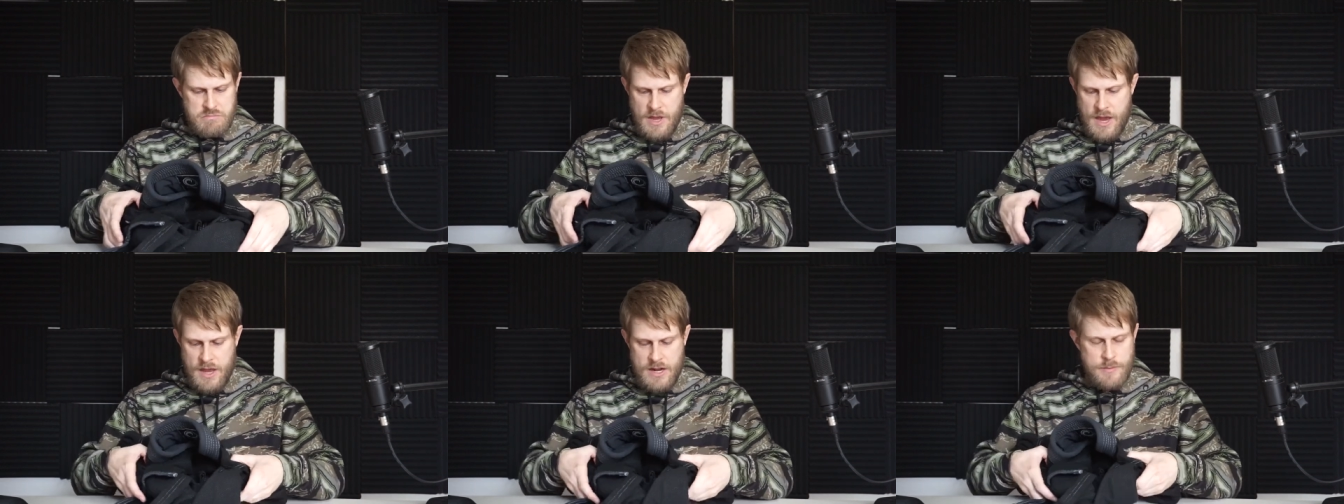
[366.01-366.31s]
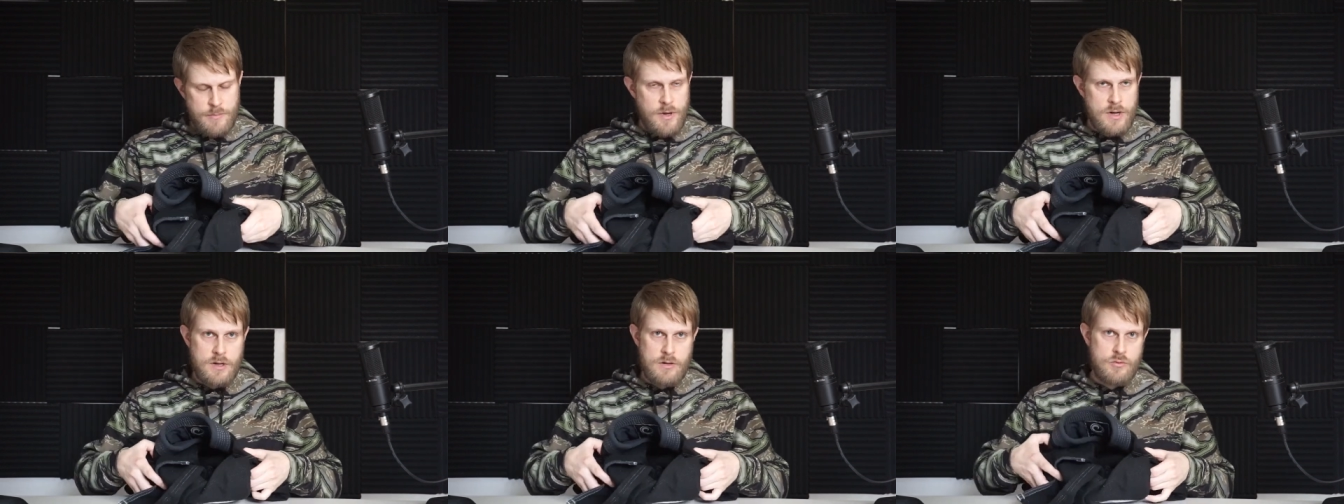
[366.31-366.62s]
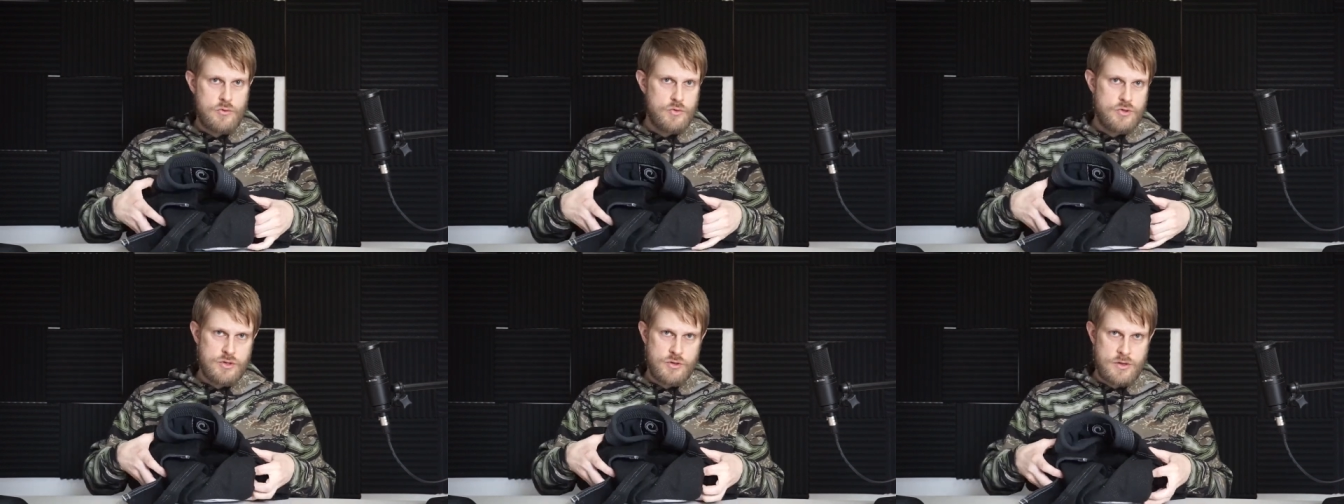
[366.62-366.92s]
anybody
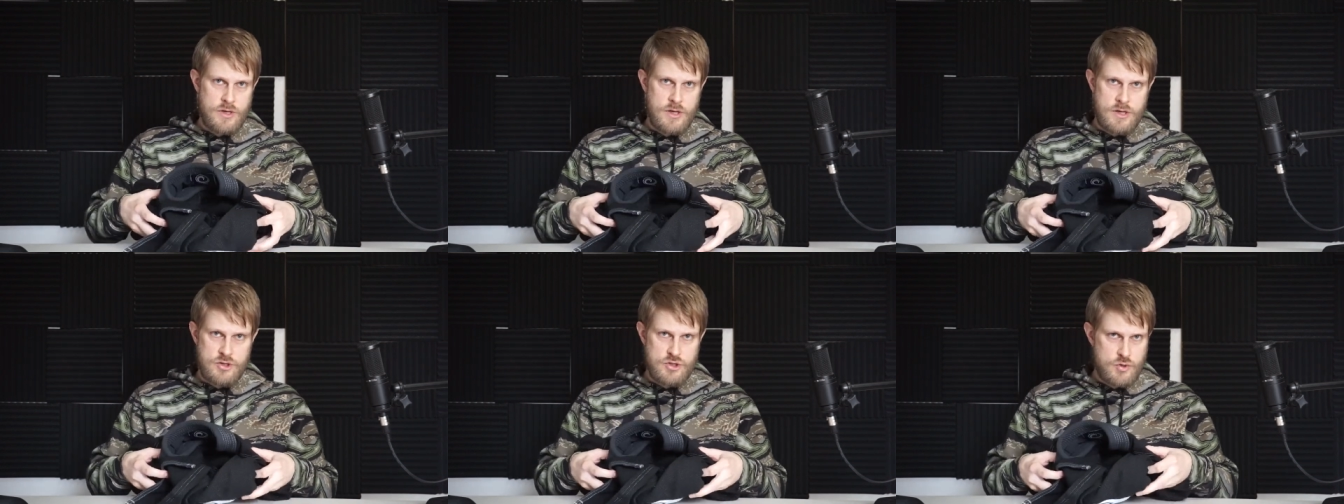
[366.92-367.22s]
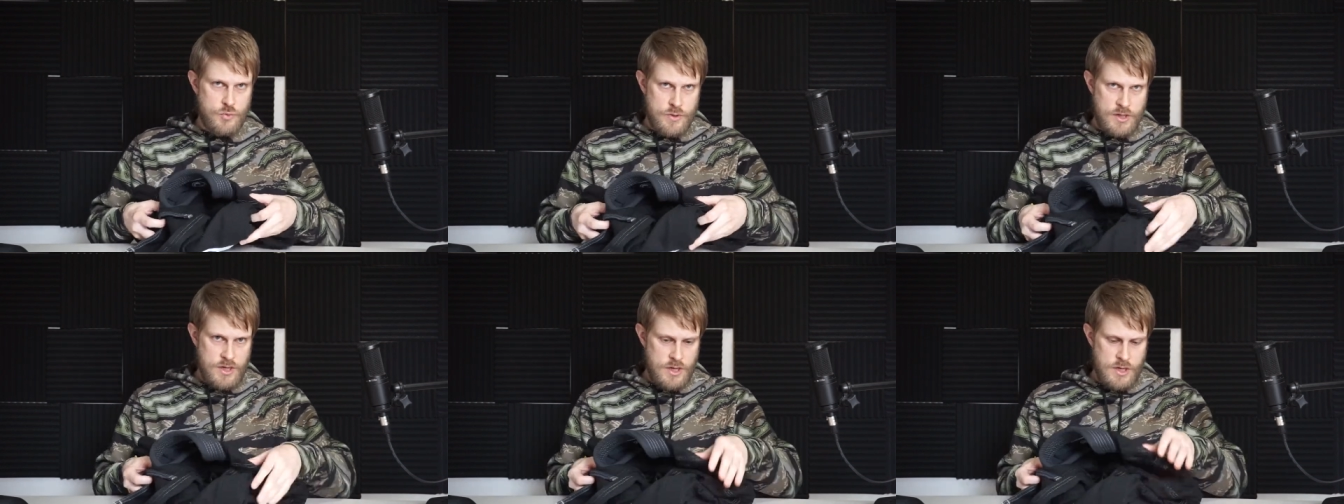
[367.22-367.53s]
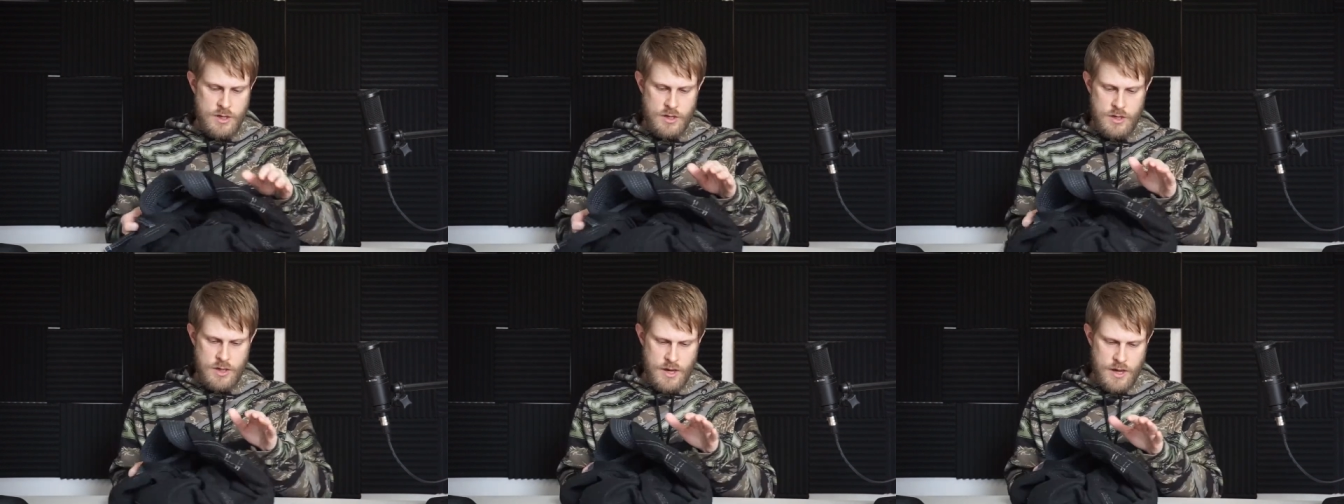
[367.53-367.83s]
who's looking into a
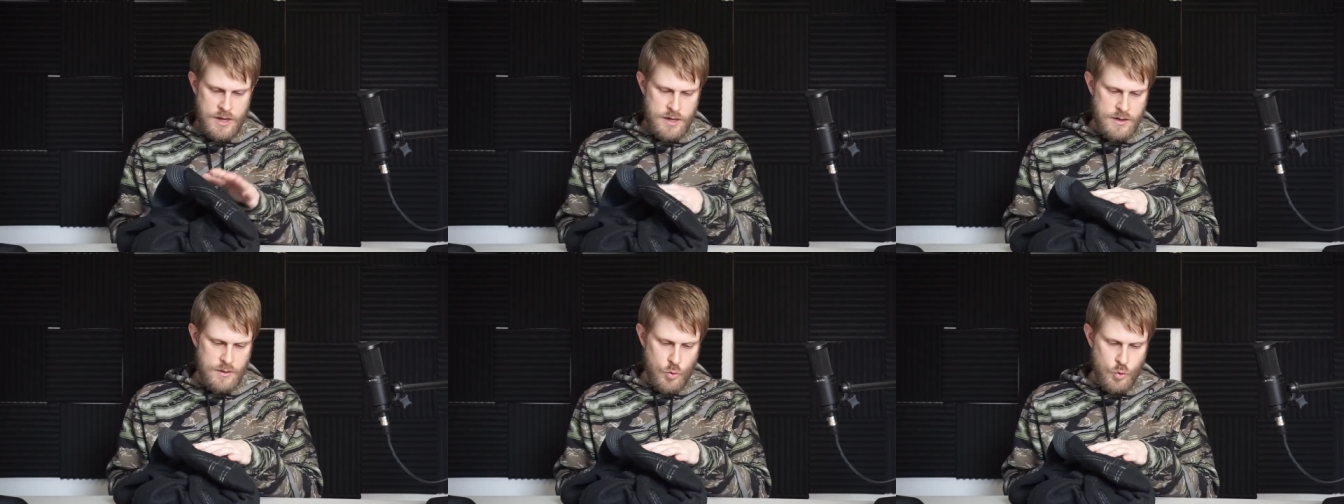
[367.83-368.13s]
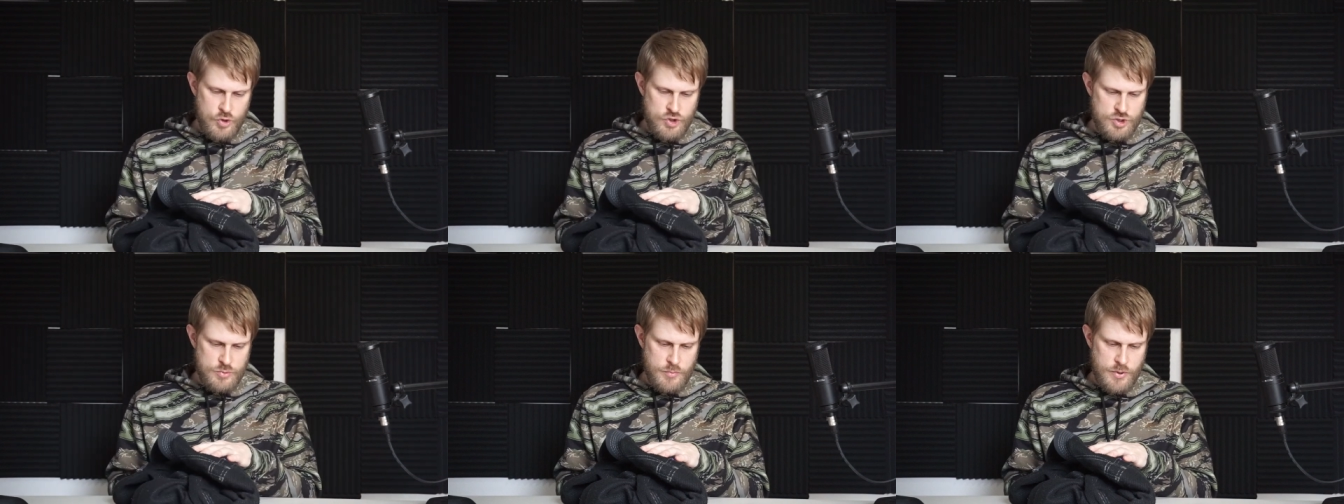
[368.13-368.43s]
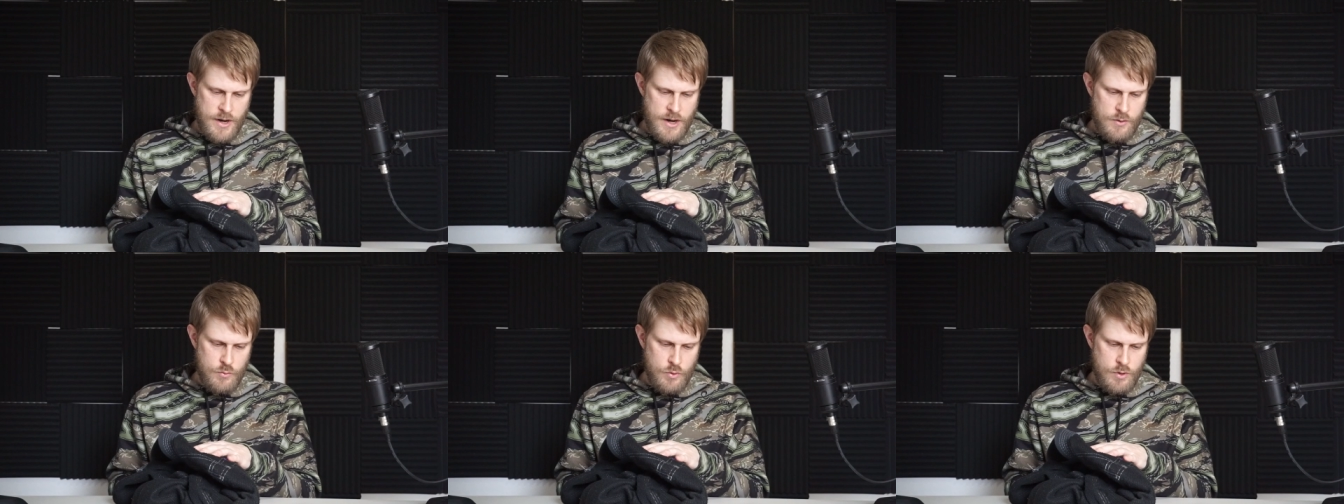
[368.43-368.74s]
gi and Origin
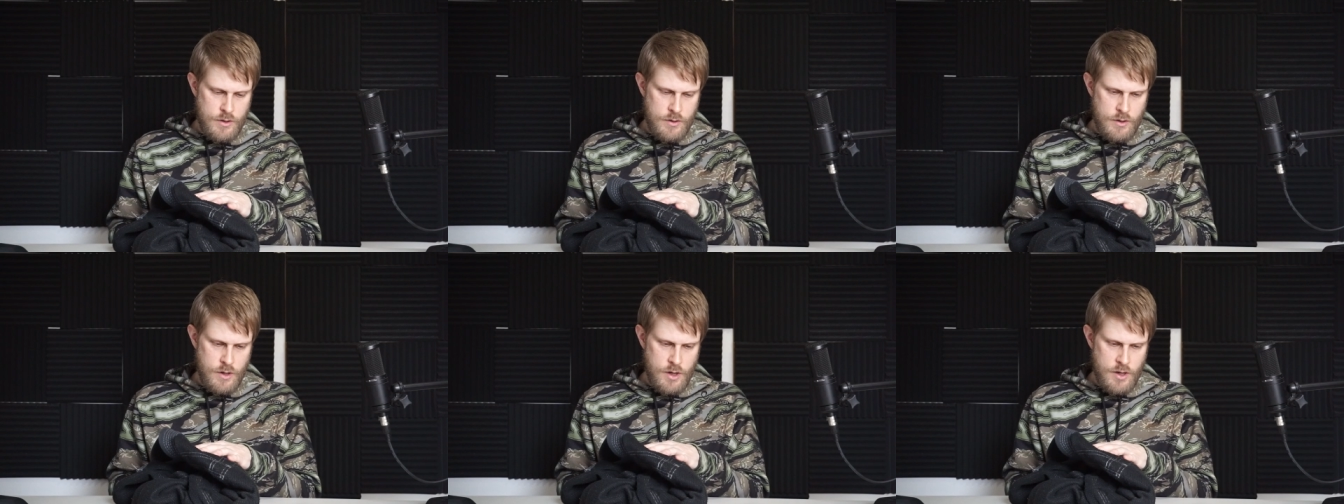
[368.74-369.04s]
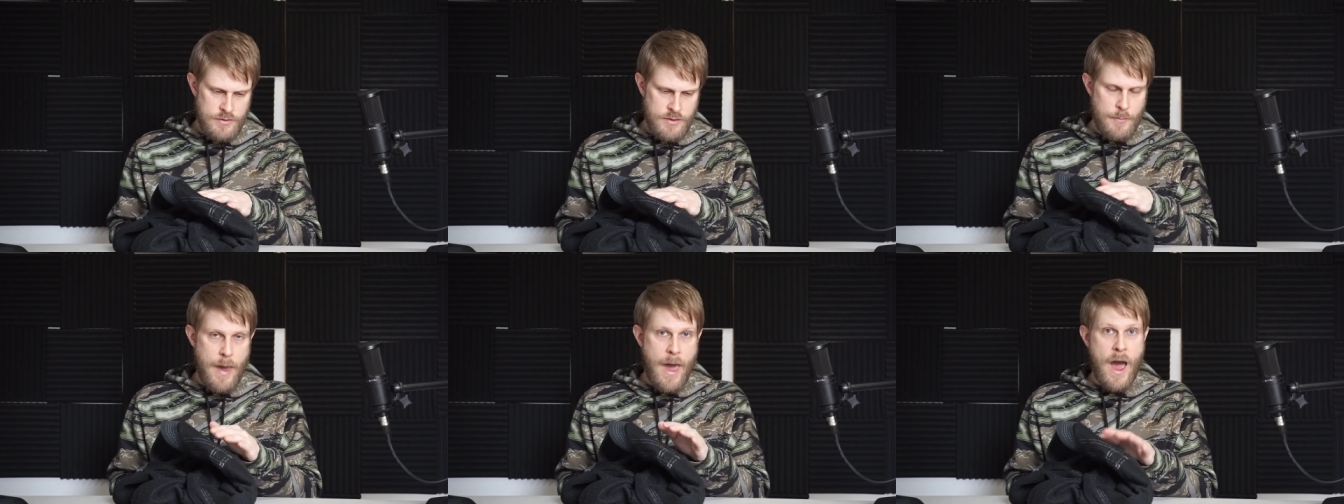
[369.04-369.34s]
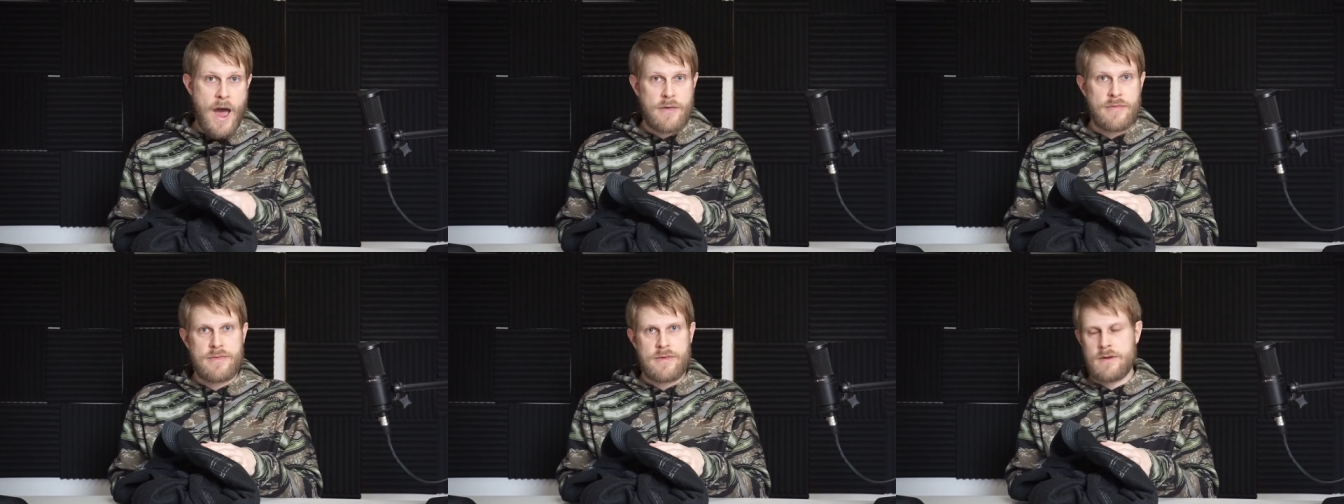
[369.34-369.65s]
brand one, uh, the
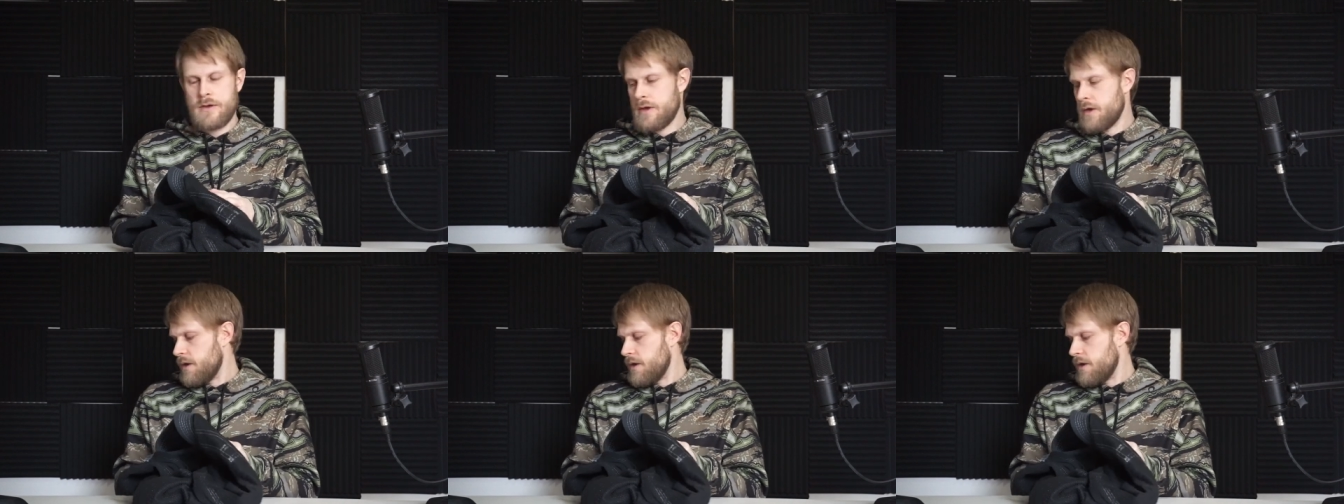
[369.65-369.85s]
Path.